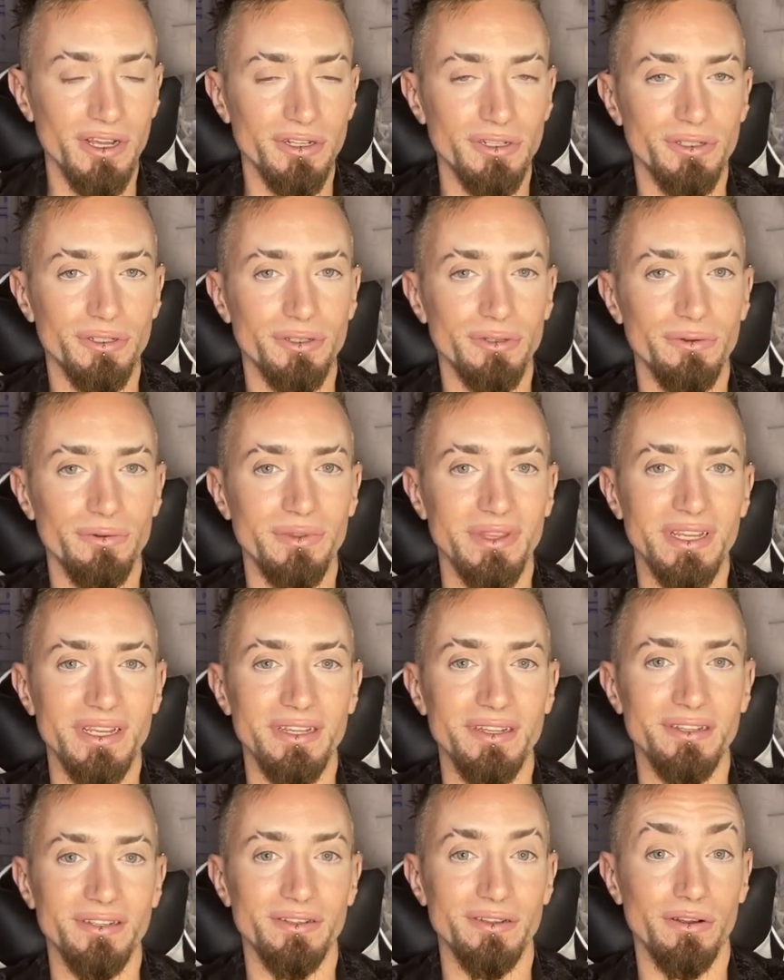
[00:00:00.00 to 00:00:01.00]
to
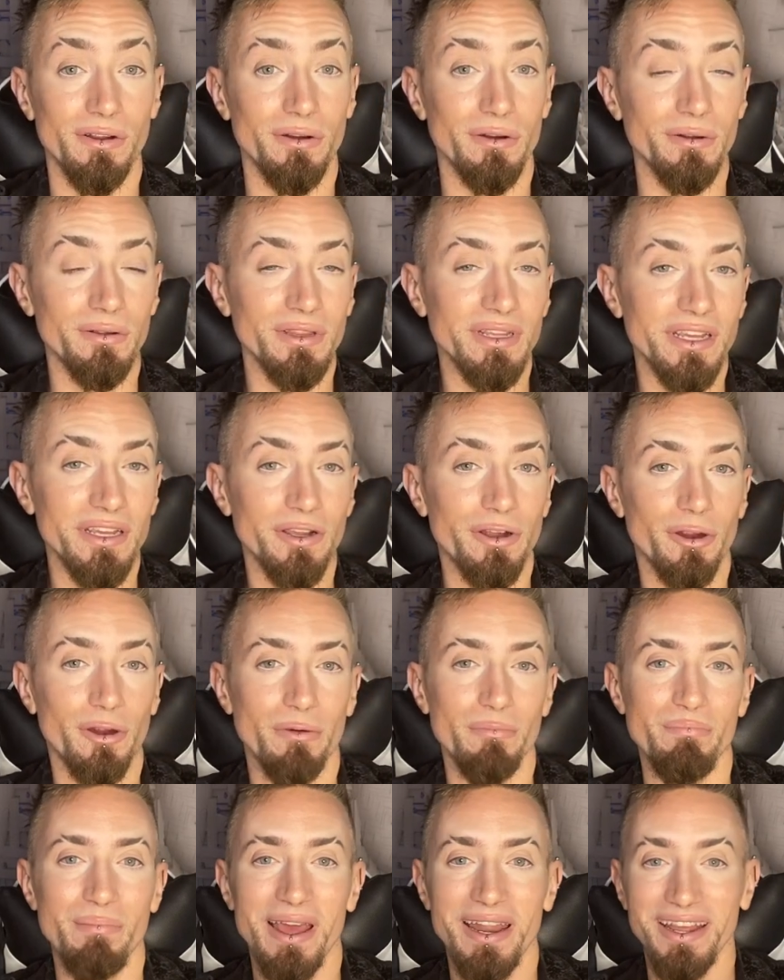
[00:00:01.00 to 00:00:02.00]
these early
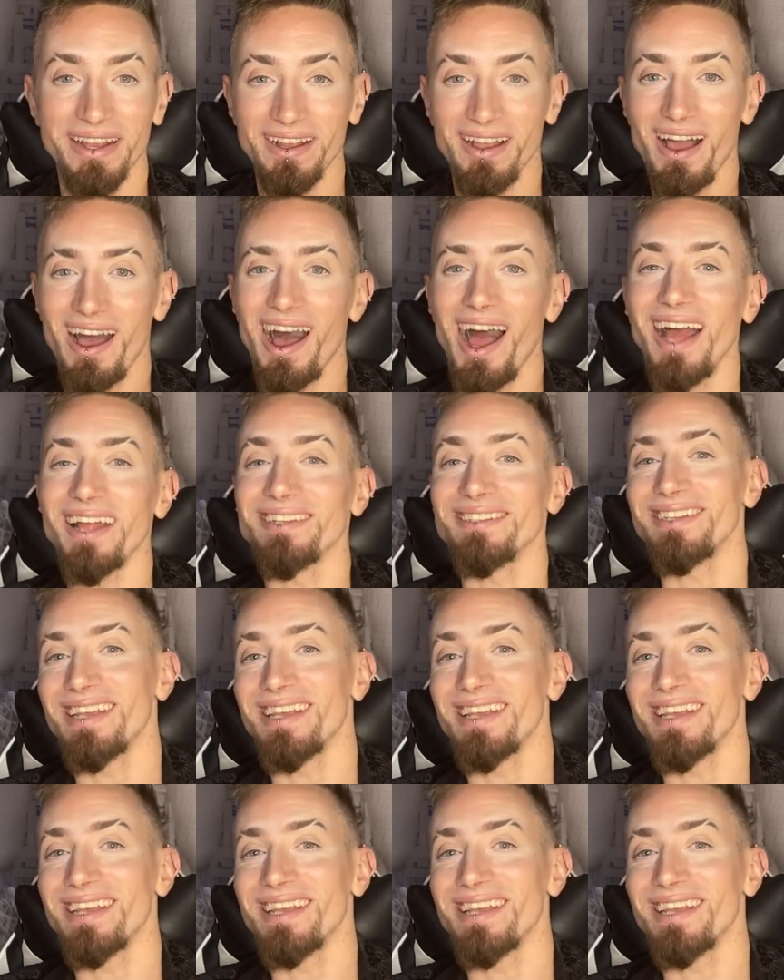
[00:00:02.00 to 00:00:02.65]
Hermetic hot